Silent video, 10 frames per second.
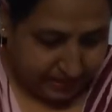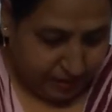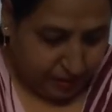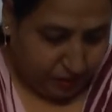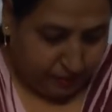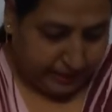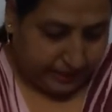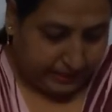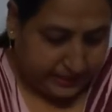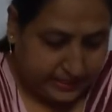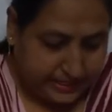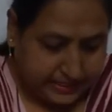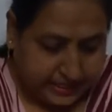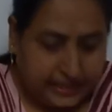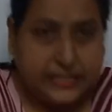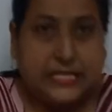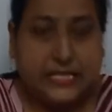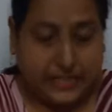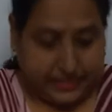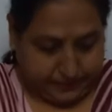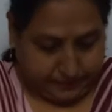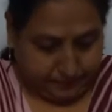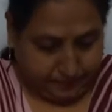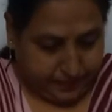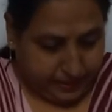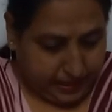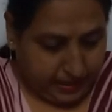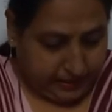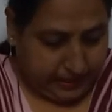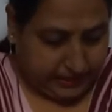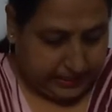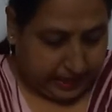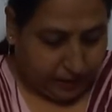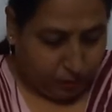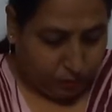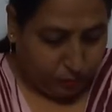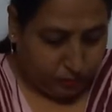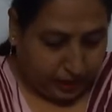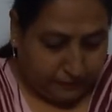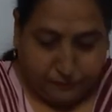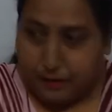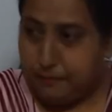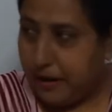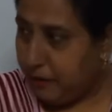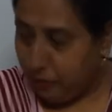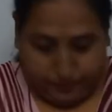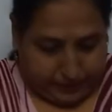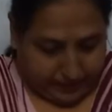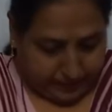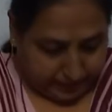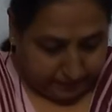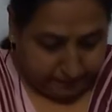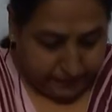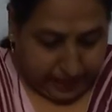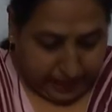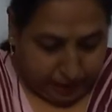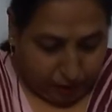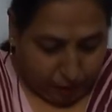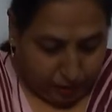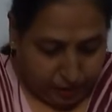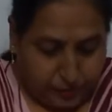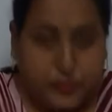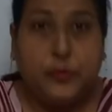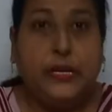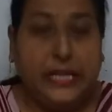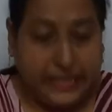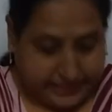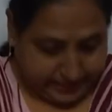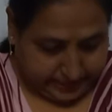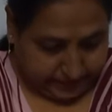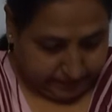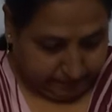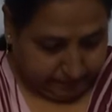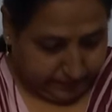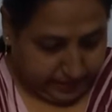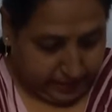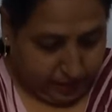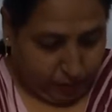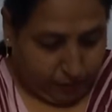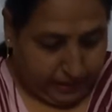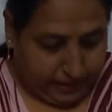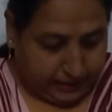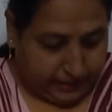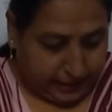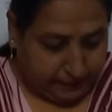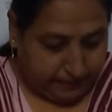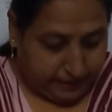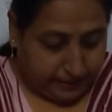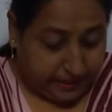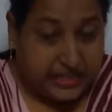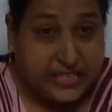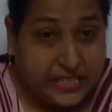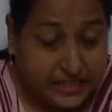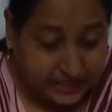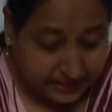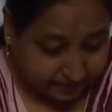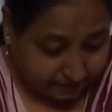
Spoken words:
Omega, this is correct, sir. Think tank, to confirm my opinion, I order you to eat it. Omega, gulping, eat it.